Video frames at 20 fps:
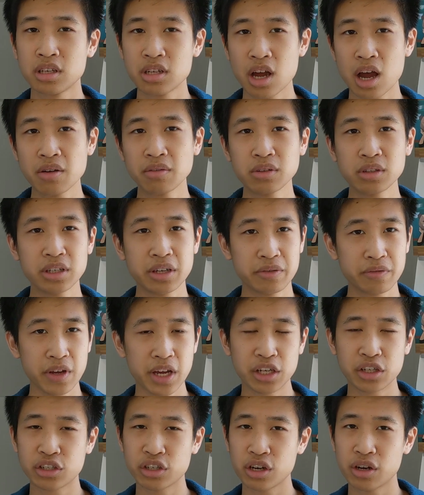The novel
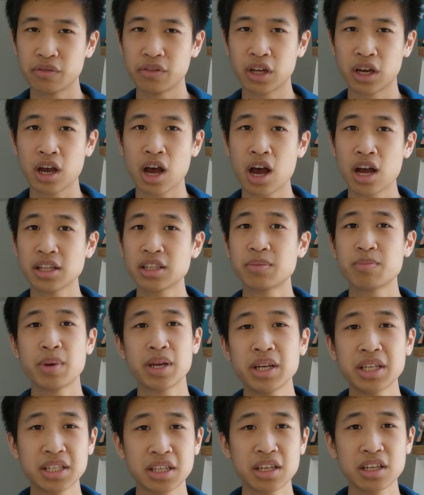Investor of the Gods
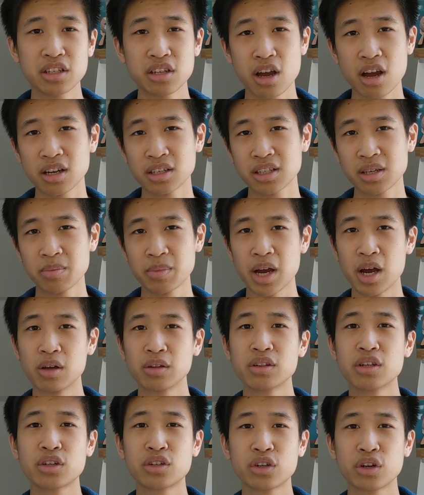basically talks
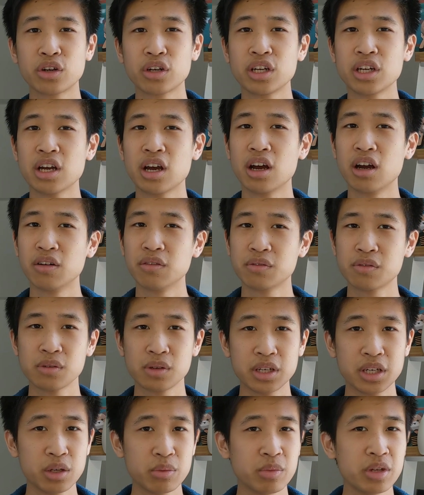about the journey of
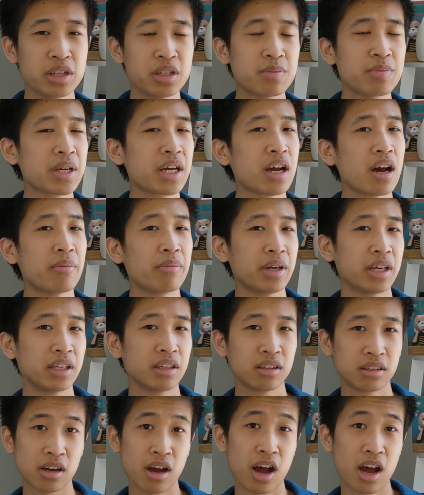humans
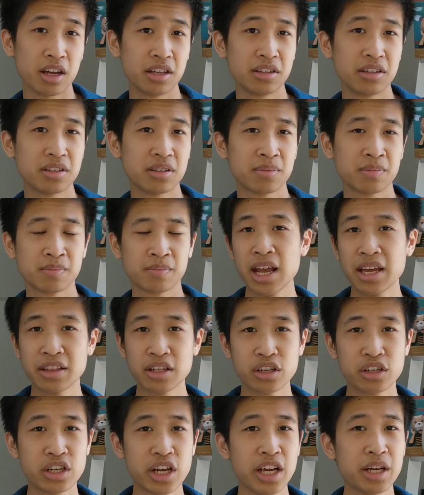becoming gods.
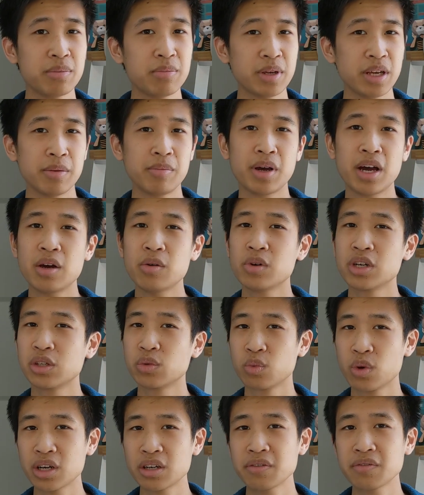And the Jade Pipa
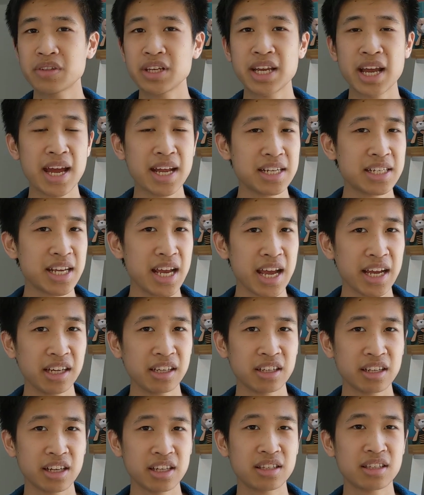was one of the
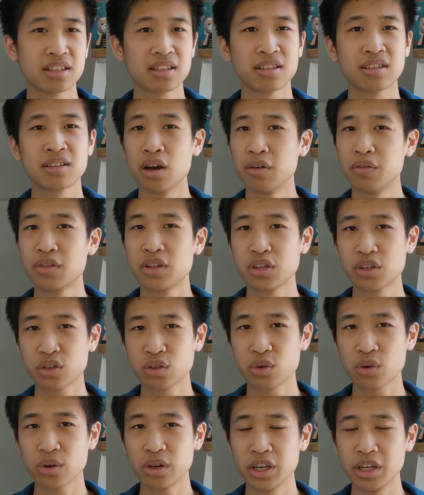antagonists of the
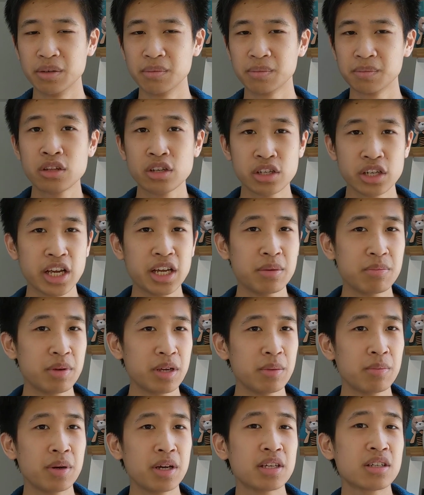story. The Jade
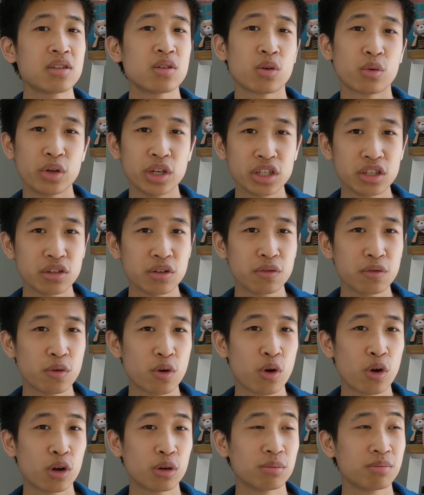Pipa's original
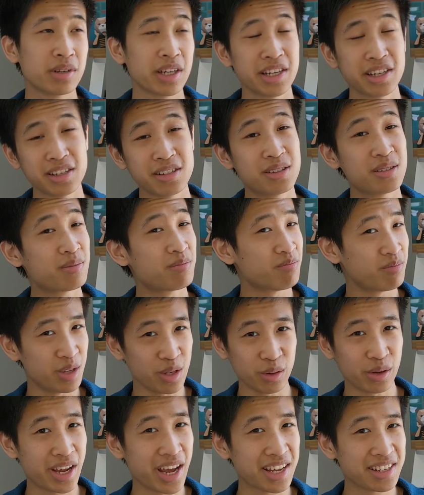form is,
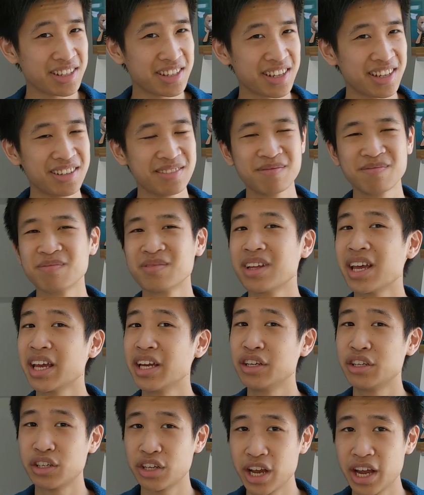you guessed it,
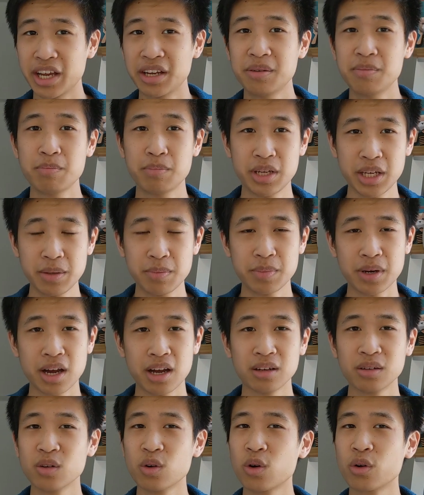a jade
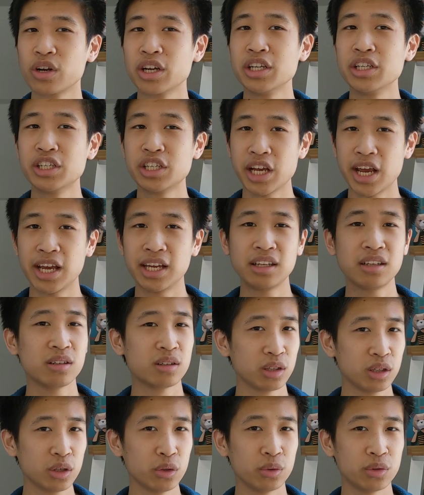pipa or a jade
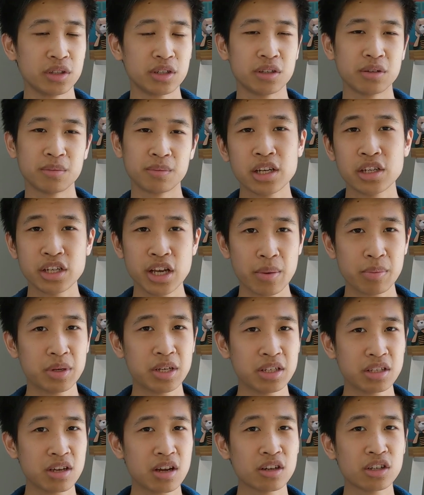lute. In
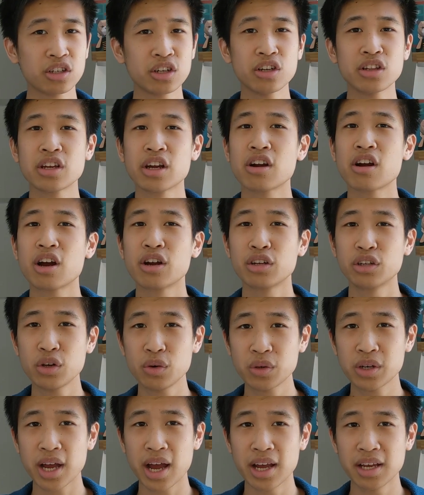Japanese culture, there are
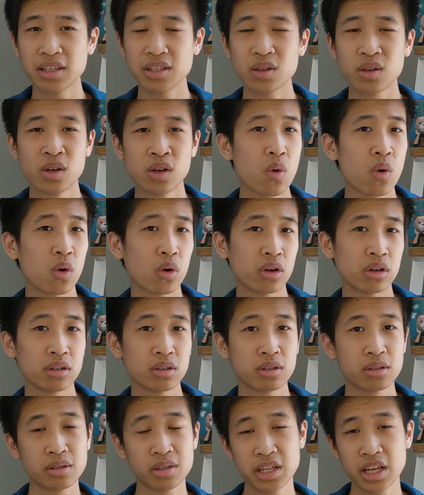yokais
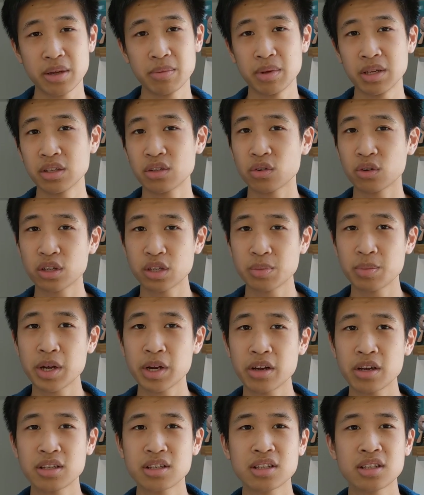or demons or
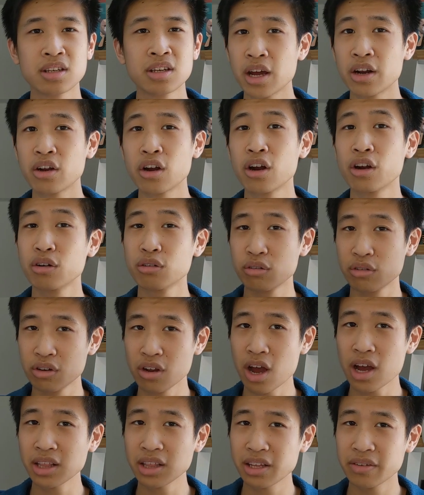spirits that are
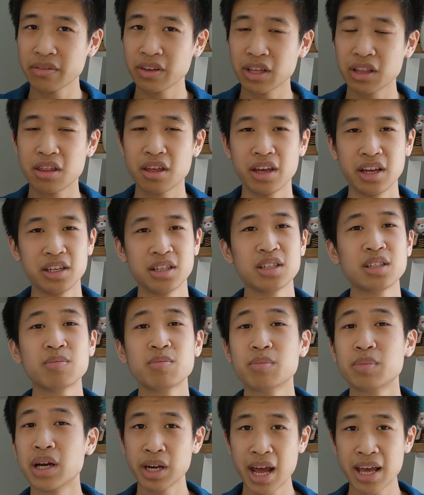non-living
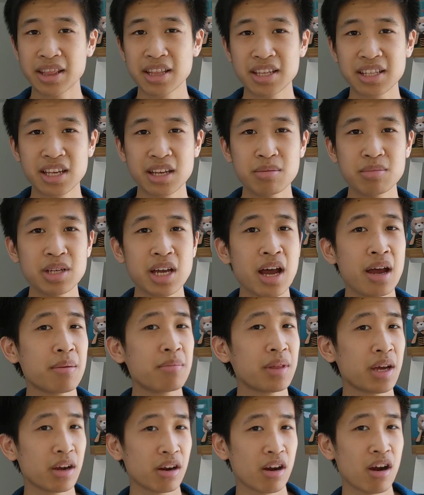things, but at the same
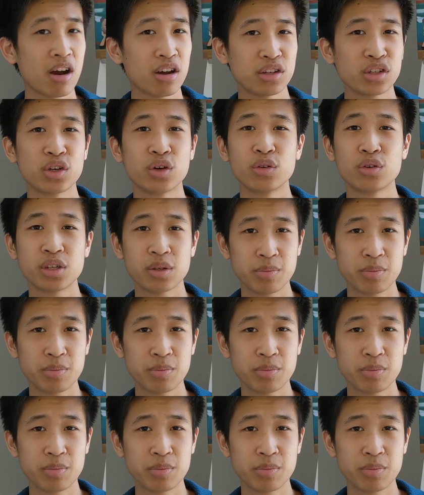time, there are also